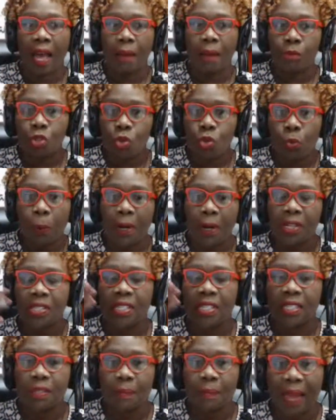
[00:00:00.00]
2
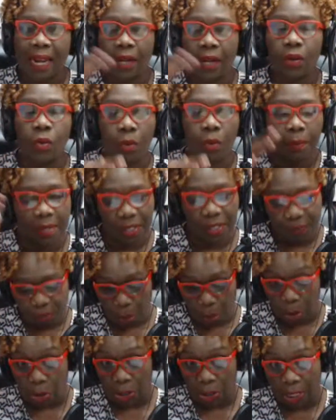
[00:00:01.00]
persons, man and a woman, of
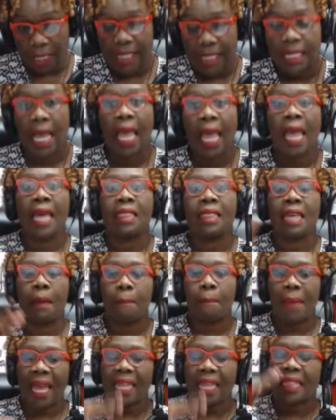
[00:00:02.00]
course. They
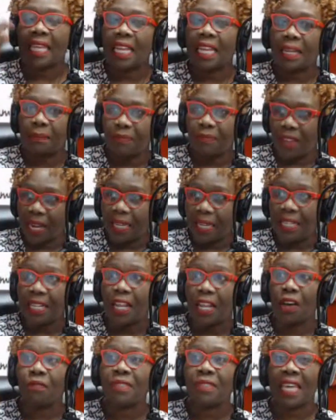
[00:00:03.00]
met, they fell in
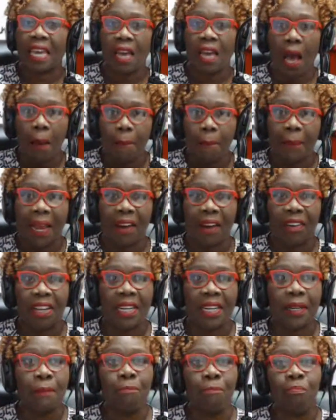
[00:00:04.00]
love, they got married,
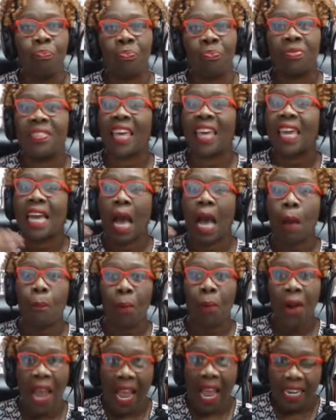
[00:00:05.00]
they got
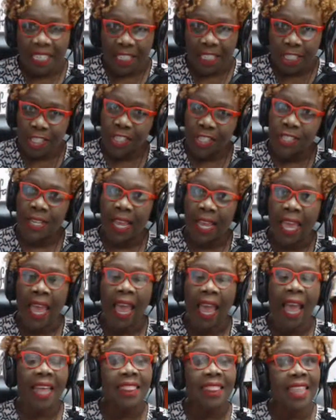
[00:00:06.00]
pregnant,
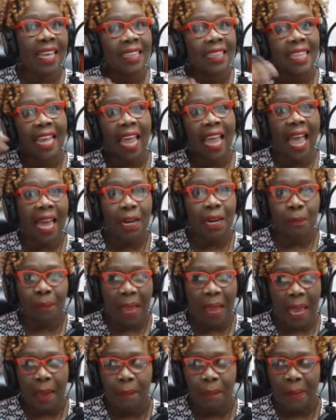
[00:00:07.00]
and then they had a
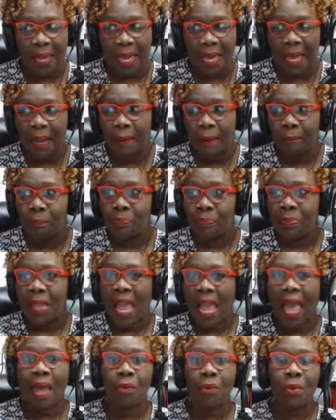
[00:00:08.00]
baby.
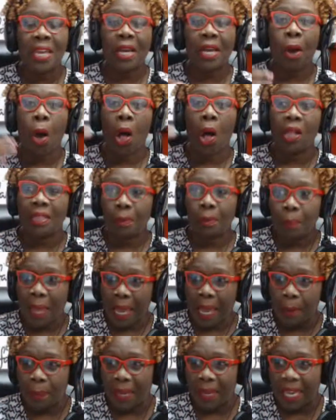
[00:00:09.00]
And we called the
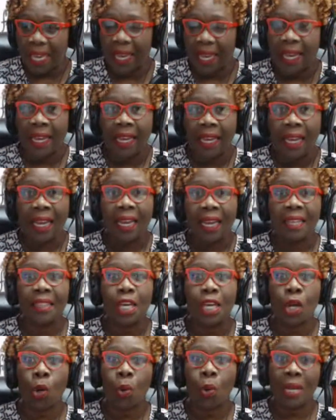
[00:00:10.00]
baby the
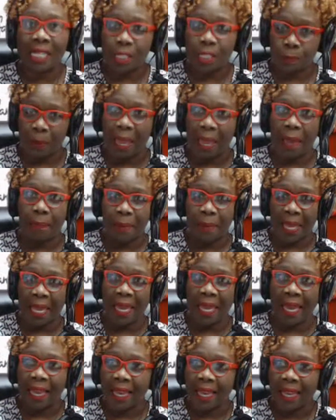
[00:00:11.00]
quiz baby.
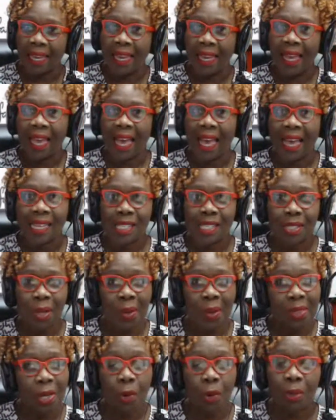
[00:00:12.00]
I saw
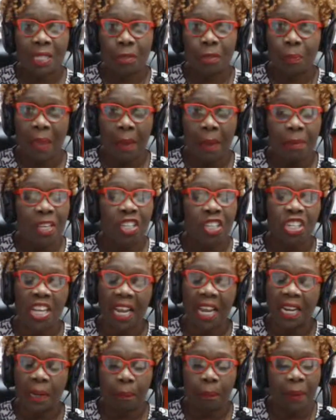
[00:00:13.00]
the quiz baby. She
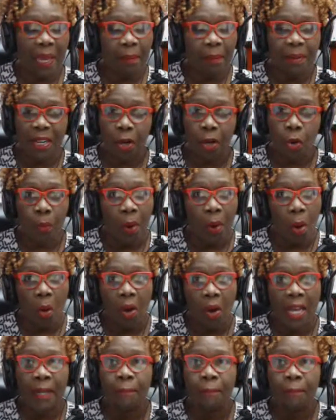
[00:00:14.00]
ain't a baby no more.